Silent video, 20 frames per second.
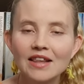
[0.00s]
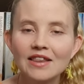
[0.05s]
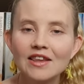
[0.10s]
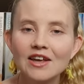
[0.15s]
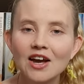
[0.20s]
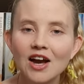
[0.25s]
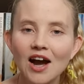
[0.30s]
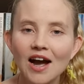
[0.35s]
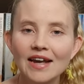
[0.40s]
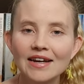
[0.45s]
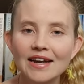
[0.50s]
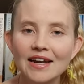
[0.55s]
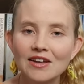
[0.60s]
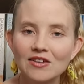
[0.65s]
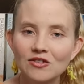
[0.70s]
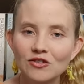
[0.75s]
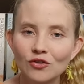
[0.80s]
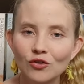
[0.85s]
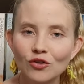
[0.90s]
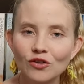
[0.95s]
the guy
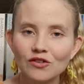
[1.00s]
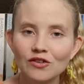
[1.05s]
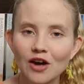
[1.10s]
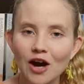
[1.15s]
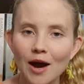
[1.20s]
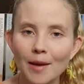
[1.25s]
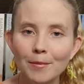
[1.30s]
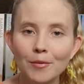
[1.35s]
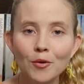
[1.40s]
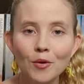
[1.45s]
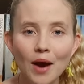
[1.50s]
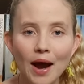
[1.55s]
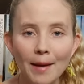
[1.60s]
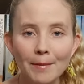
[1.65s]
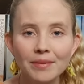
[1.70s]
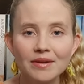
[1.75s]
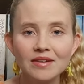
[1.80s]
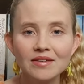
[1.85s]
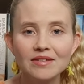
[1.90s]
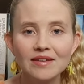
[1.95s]
next door type who
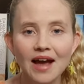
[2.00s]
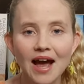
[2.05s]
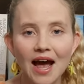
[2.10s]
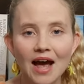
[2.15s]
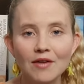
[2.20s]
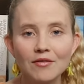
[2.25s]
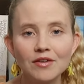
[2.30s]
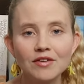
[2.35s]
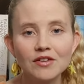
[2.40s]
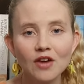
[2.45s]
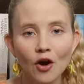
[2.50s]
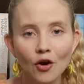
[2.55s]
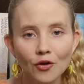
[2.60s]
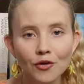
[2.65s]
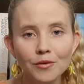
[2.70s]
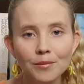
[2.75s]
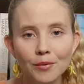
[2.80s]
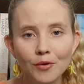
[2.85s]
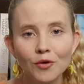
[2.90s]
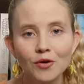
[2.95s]
happens to have his
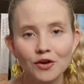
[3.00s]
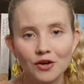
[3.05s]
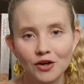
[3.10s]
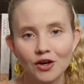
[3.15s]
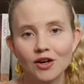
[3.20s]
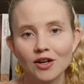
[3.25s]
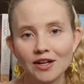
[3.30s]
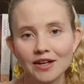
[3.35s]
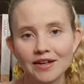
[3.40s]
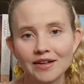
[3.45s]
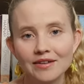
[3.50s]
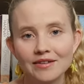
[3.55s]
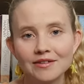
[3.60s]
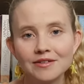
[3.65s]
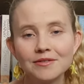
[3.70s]
own border collie.